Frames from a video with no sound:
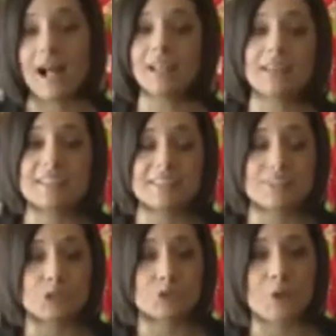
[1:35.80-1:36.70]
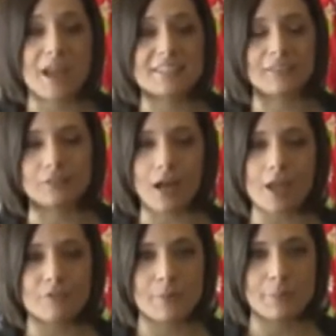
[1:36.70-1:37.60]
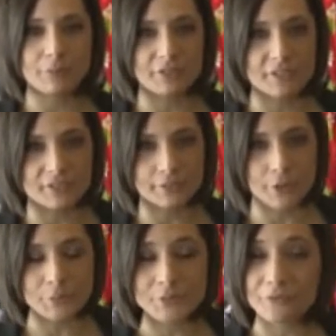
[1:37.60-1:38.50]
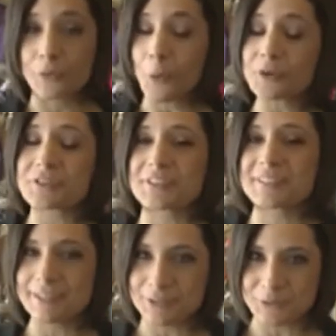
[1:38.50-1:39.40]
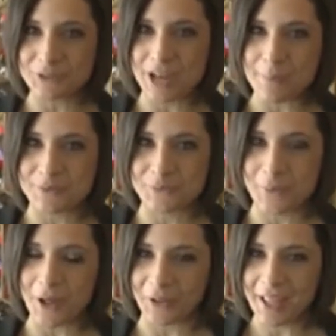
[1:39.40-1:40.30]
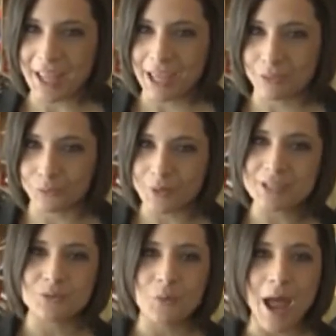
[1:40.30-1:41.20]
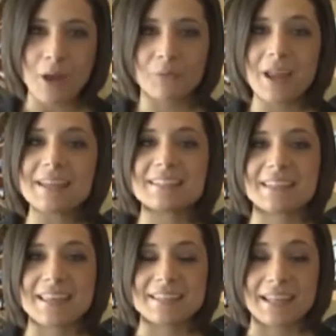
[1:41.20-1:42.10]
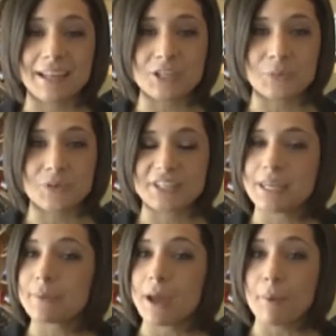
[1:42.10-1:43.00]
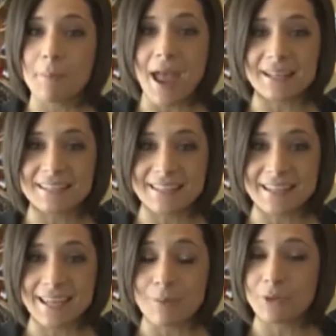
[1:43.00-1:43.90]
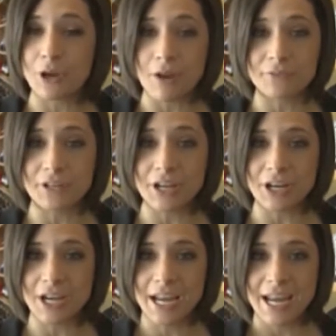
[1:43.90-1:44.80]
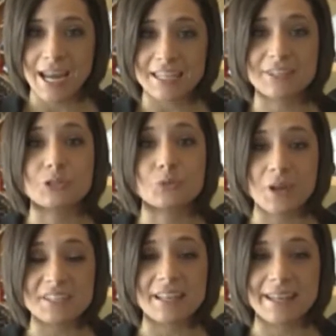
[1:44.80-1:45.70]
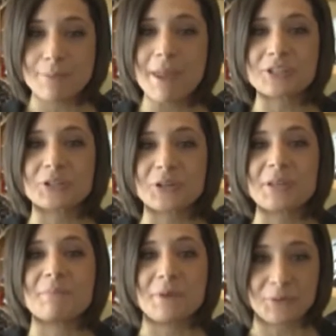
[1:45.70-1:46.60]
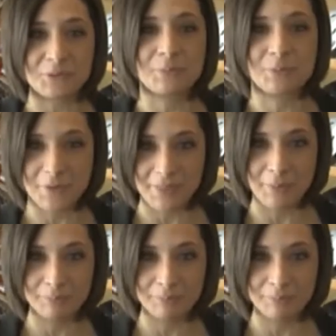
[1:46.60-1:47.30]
The holiday season attracts a lot of people to the slopes and, of course, the ski-tune shops as well. And the reason why Randy says that customers keep coming back to see him year after year is the trust that he makes sure he builds between